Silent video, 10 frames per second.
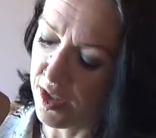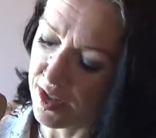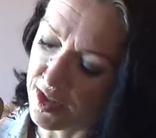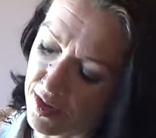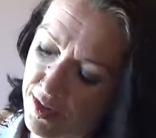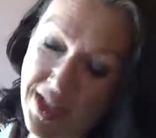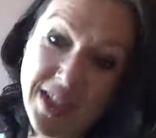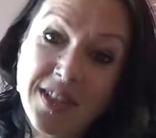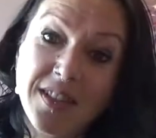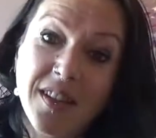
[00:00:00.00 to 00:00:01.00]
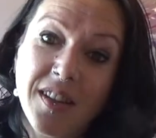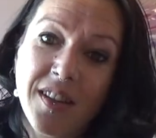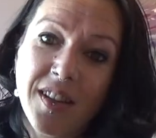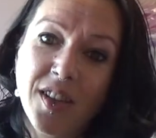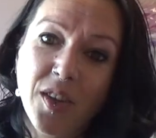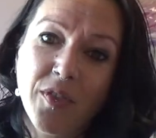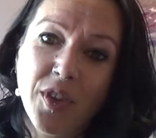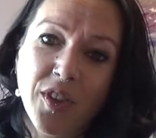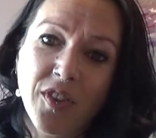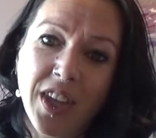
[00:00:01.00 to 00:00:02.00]
So it's, I don't know if you
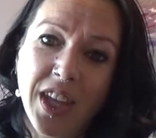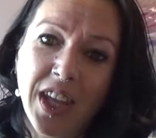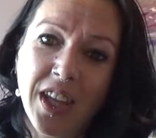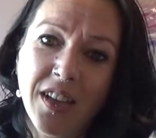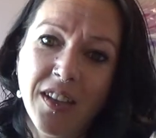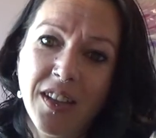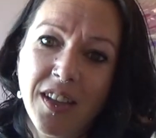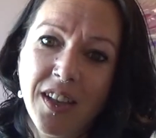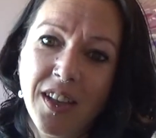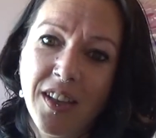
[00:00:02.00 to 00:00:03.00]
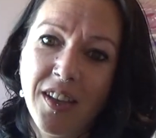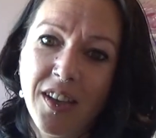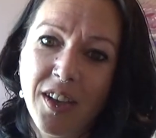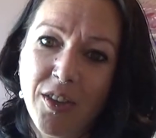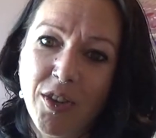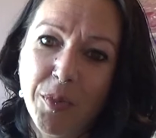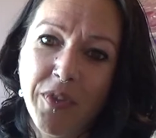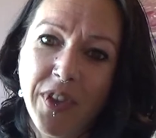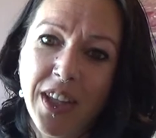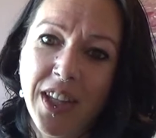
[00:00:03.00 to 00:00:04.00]
can see here, across my
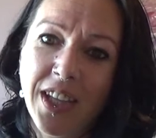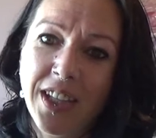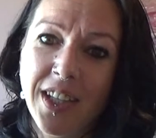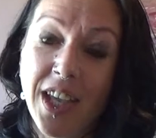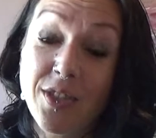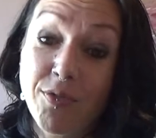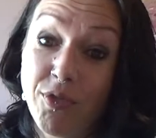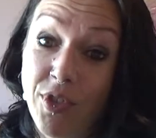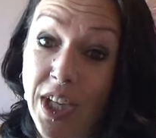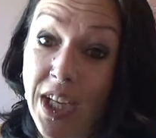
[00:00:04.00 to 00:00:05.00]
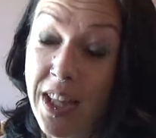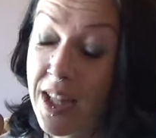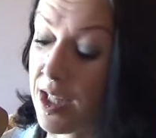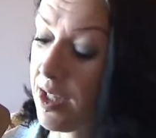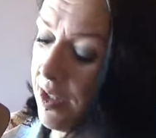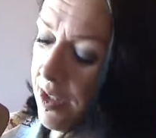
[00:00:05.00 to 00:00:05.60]
finger there, it's really thin.